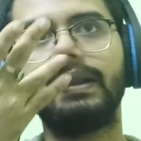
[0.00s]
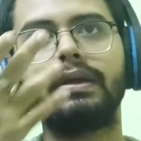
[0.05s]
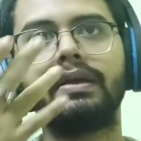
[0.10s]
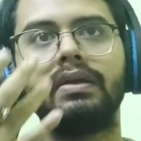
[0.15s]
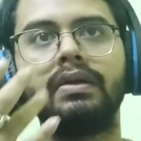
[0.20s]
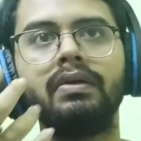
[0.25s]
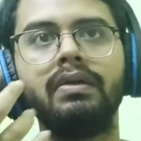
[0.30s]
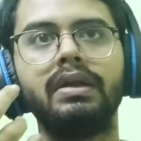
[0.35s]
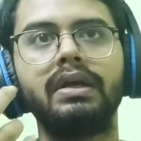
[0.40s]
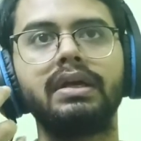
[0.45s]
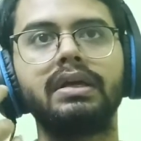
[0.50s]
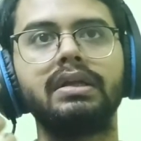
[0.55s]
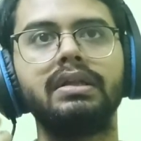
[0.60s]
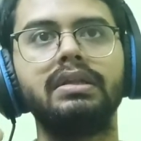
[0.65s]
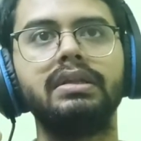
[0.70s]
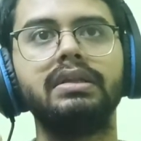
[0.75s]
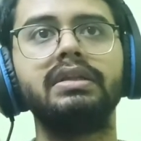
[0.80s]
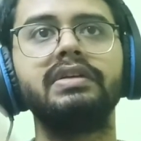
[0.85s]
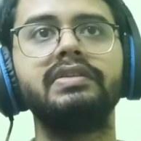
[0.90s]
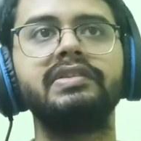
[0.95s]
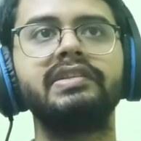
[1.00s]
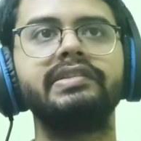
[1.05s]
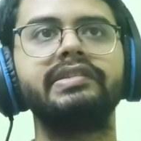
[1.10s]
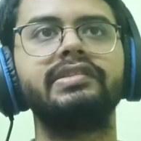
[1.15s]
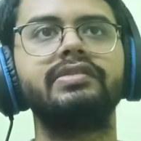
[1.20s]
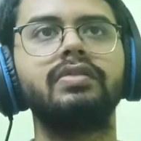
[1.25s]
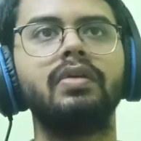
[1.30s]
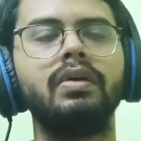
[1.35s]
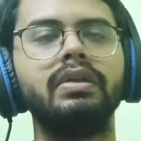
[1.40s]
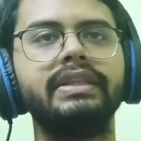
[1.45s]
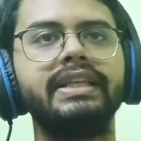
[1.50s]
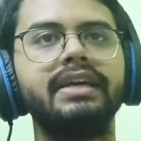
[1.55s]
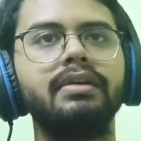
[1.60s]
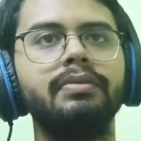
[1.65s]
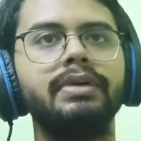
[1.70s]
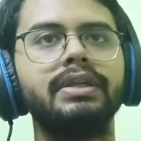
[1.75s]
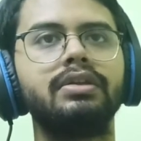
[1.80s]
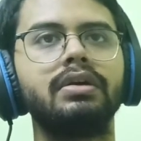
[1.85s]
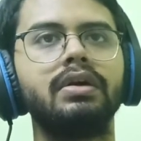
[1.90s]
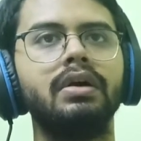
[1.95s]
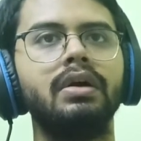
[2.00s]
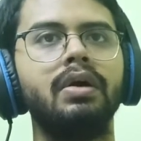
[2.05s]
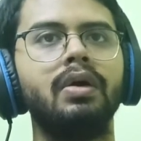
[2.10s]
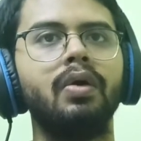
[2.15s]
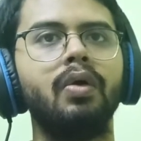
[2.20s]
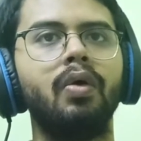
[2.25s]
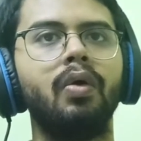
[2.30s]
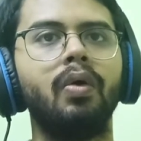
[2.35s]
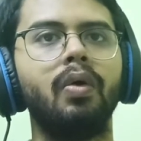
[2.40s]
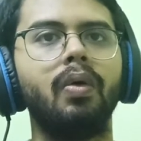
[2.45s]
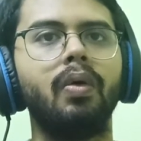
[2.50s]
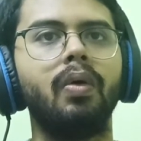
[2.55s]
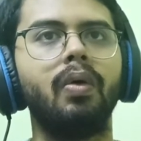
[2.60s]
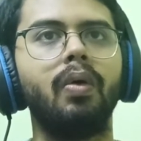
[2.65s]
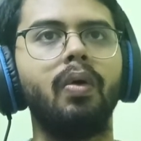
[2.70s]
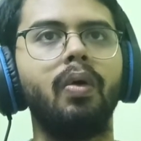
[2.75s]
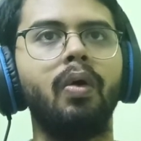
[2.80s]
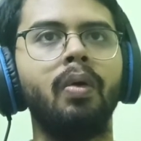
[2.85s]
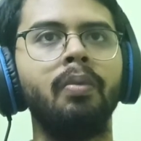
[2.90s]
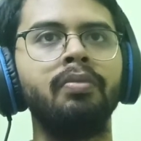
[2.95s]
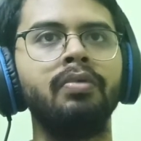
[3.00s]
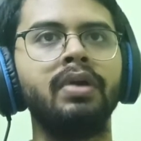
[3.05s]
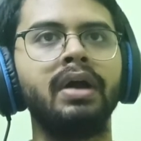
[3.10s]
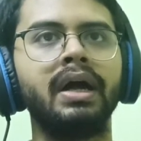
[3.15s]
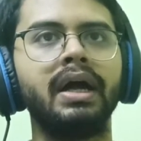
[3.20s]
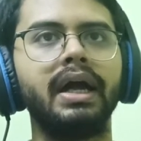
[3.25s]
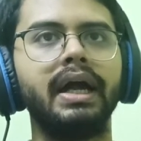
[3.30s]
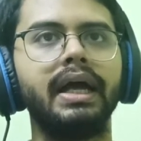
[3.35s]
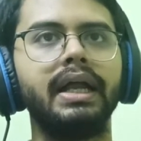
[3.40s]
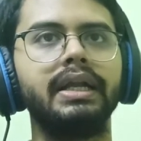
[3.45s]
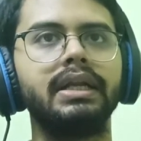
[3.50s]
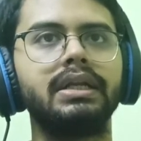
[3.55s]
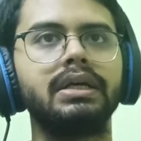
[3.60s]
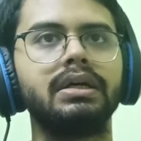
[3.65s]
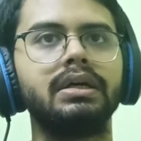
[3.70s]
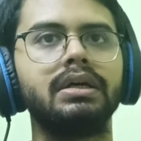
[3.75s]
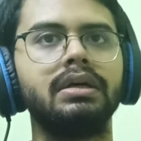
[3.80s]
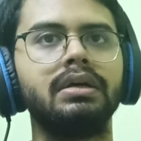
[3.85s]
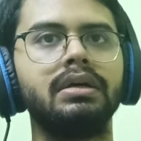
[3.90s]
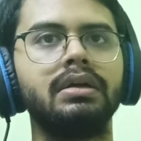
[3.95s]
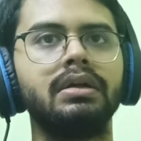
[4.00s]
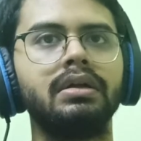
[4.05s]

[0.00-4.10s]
there's this whole thing with Homura and